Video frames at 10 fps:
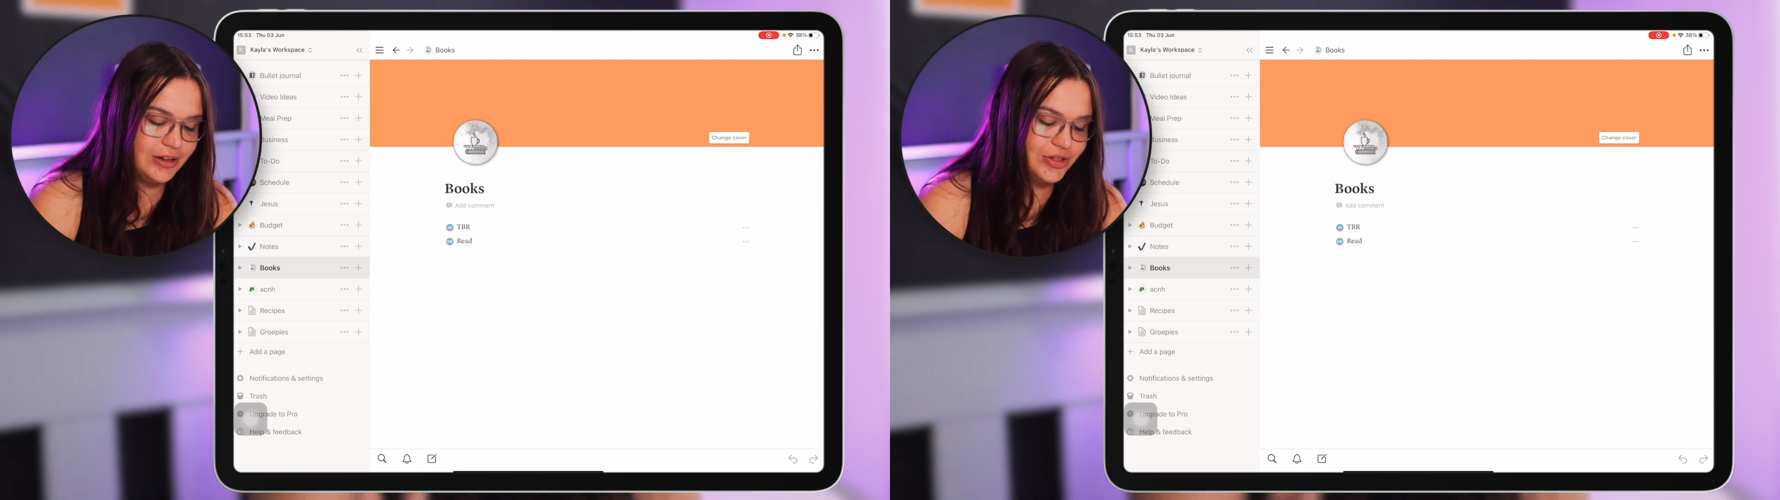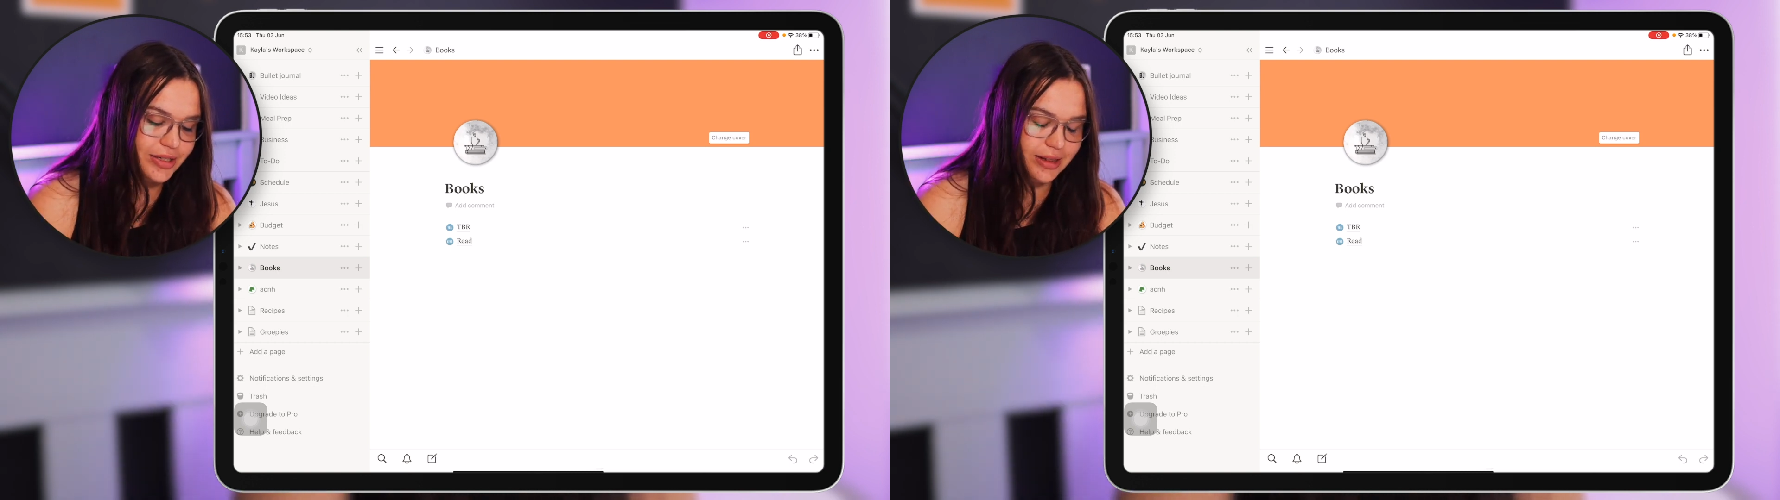I
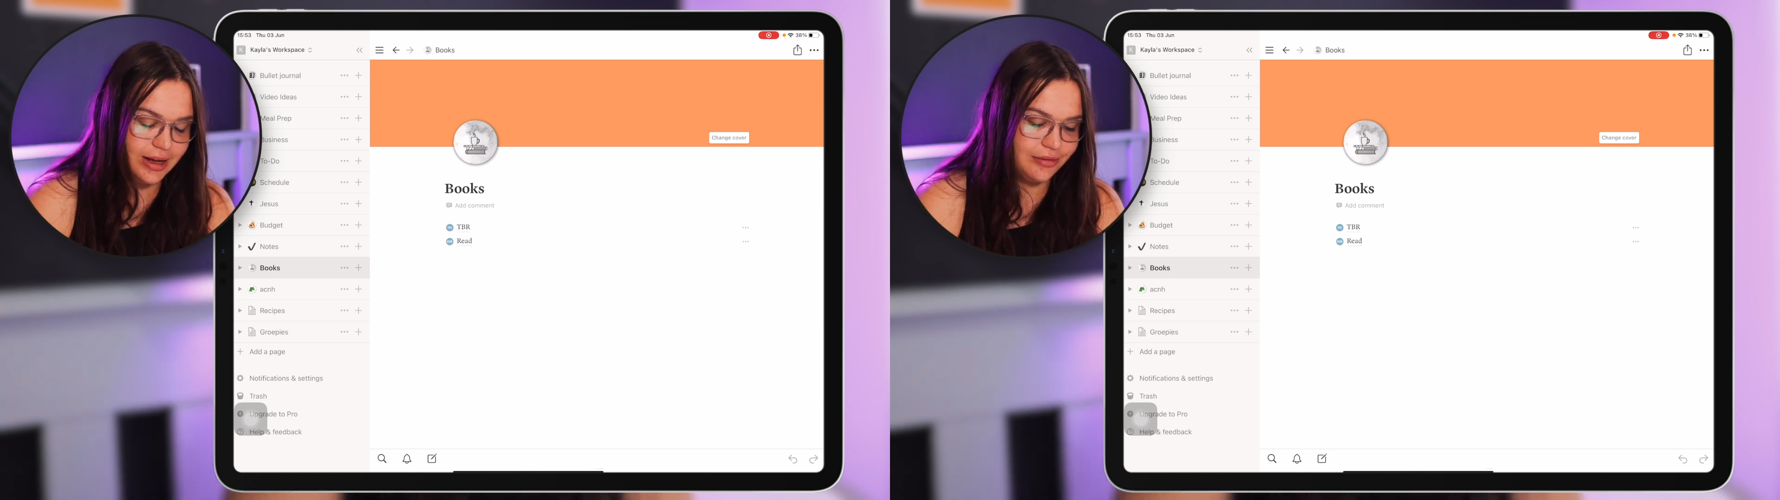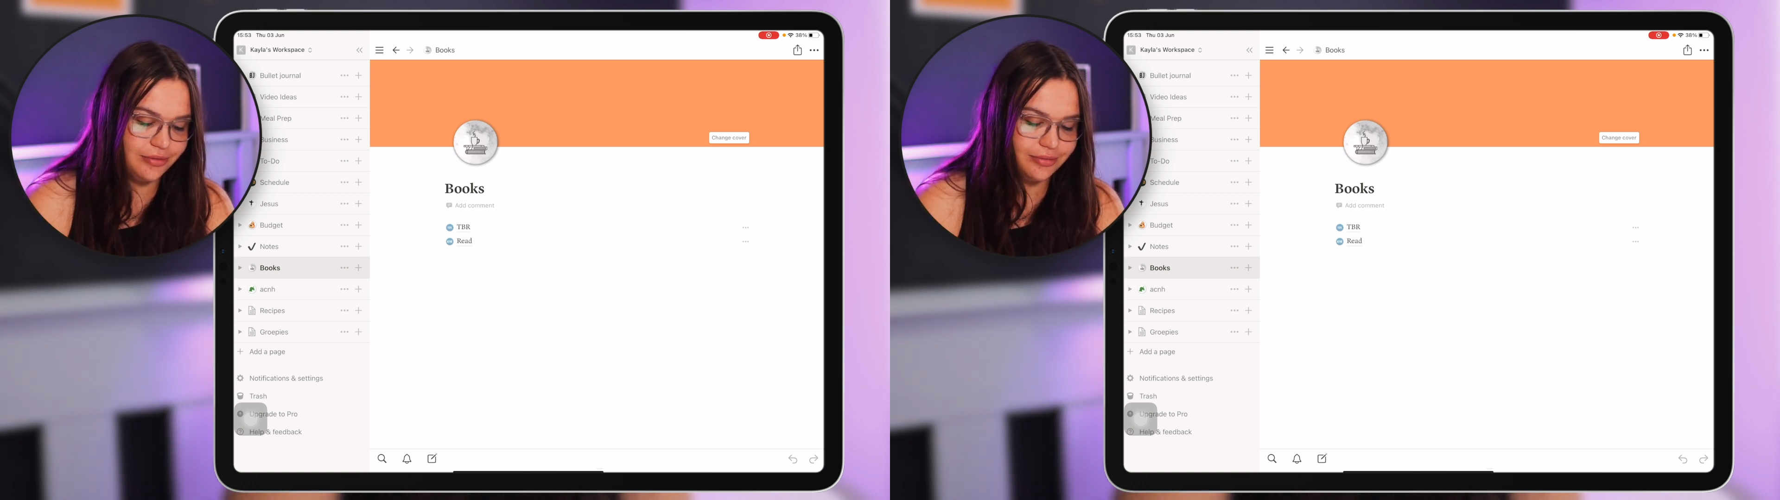just
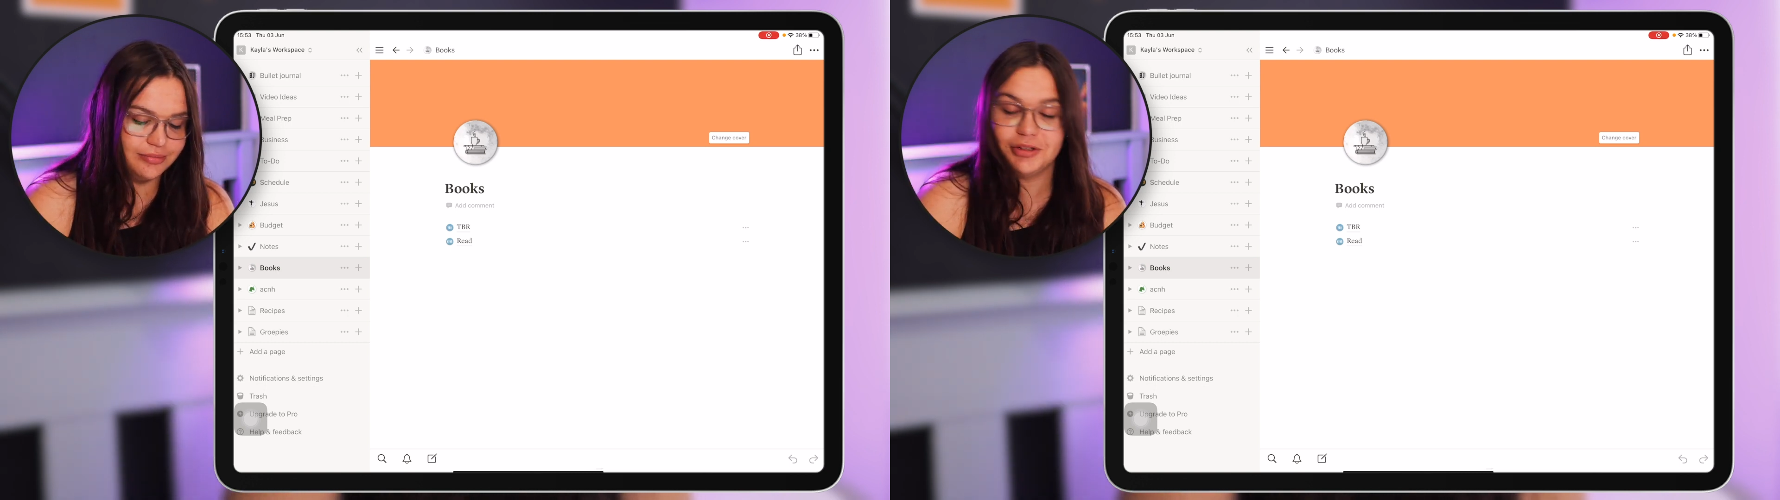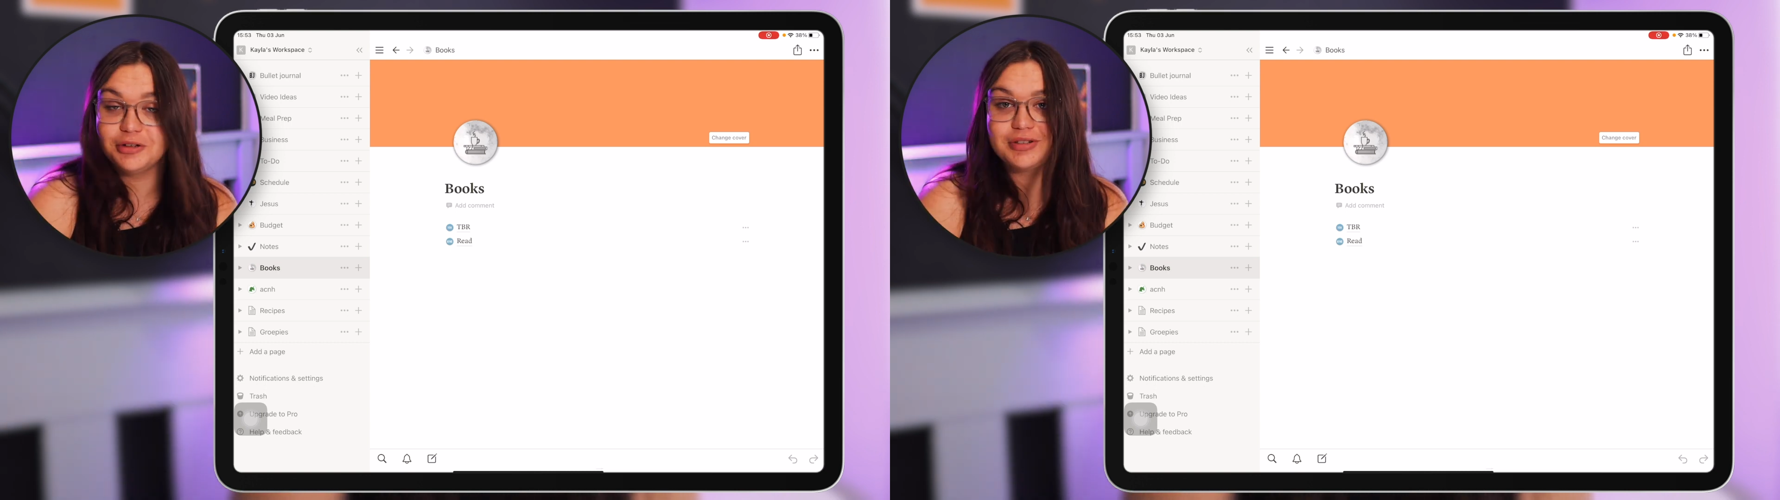love
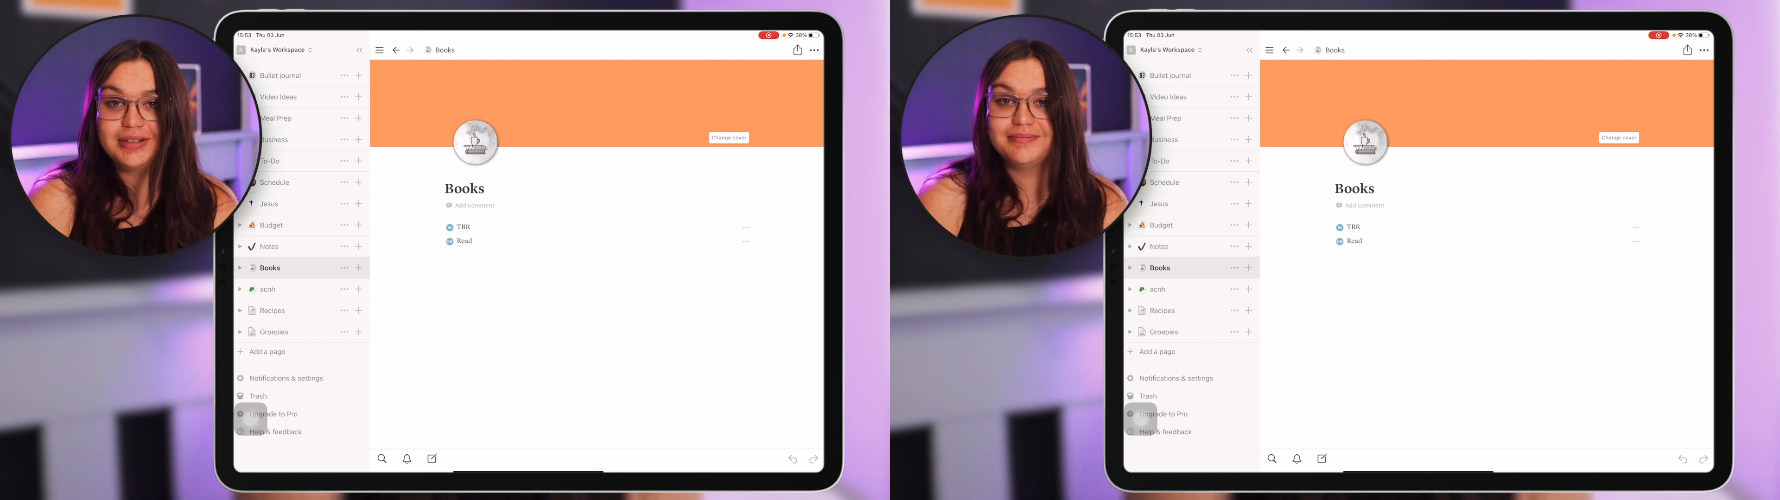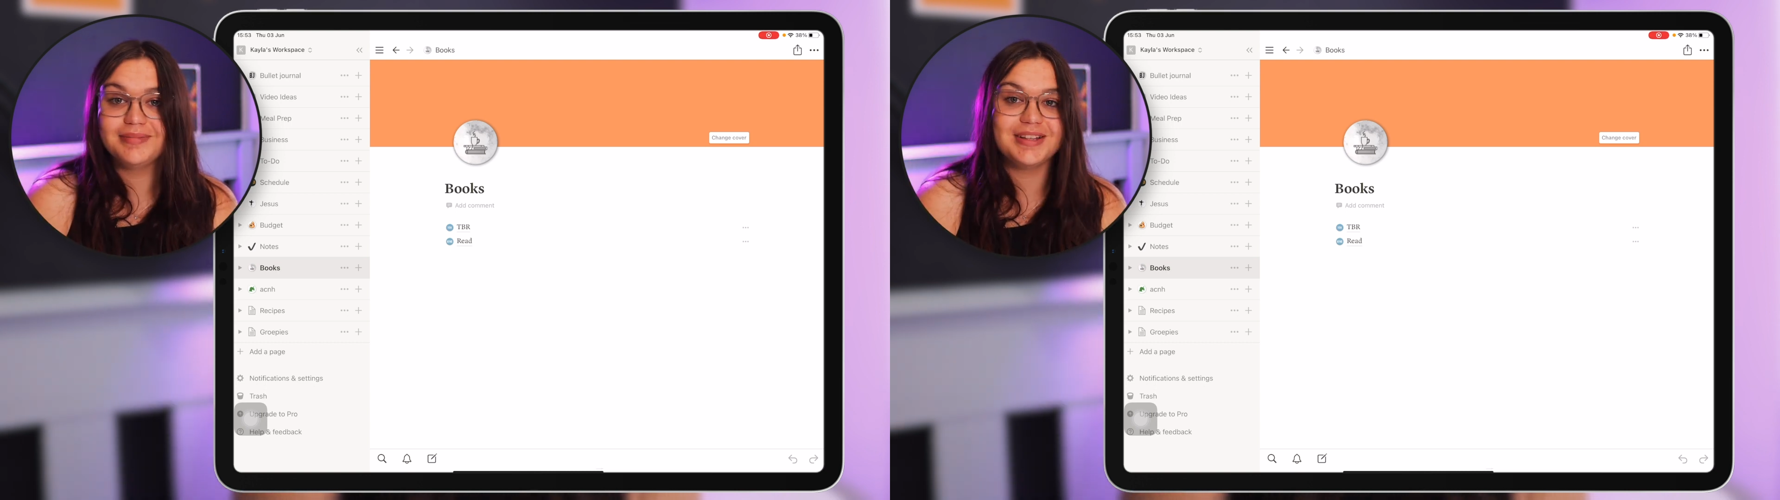Notion.